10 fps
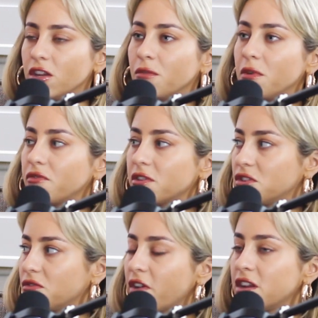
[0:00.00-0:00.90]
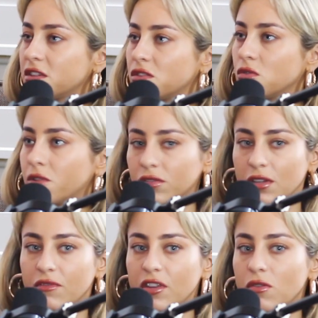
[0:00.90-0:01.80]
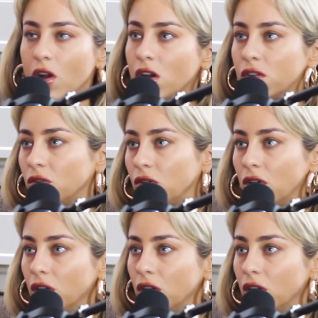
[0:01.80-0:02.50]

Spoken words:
know, whether it's your friend's story or something you heard or